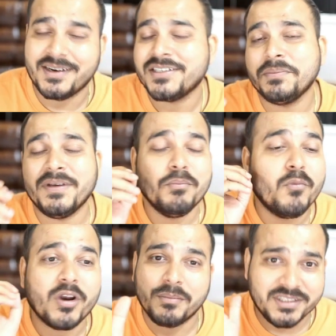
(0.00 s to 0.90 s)
trust me,
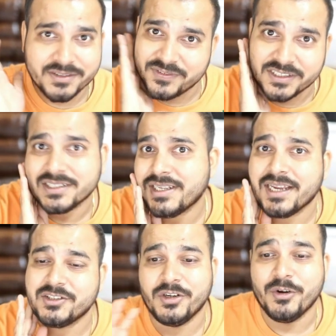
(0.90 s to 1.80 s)
more amazing features
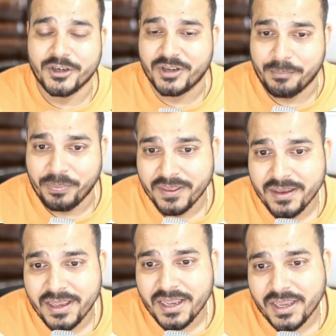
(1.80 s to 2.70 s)
are actually going to come.
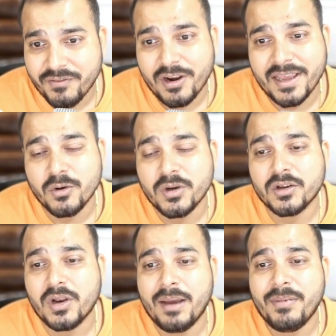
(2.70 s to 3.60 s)
If you like
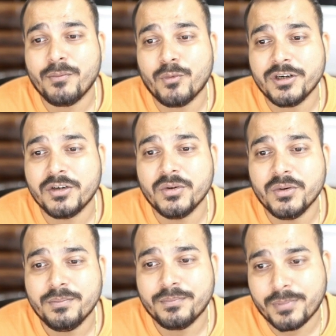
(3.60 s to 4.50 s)
Google Colab and want
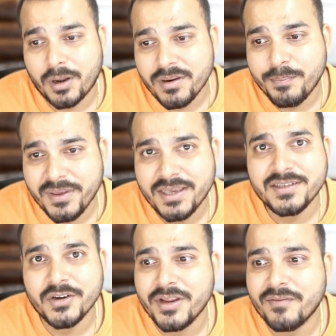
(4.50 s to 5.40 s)
to probably peak
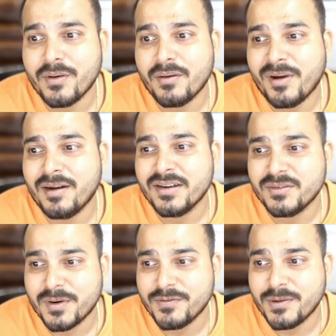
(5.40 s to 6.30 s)

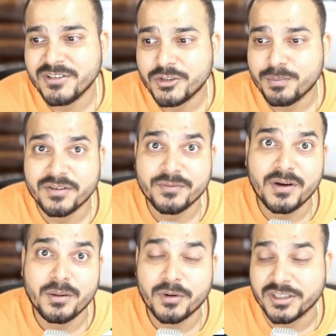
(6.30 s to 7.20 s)
cudf.pandas performance to
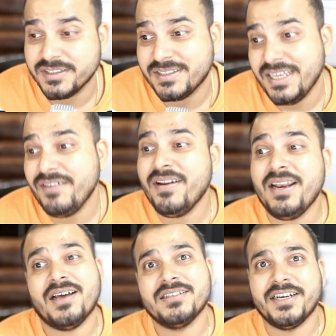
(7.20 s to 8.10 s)
process
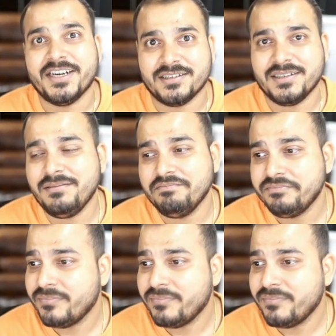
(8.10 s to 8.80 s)
even larger dataset,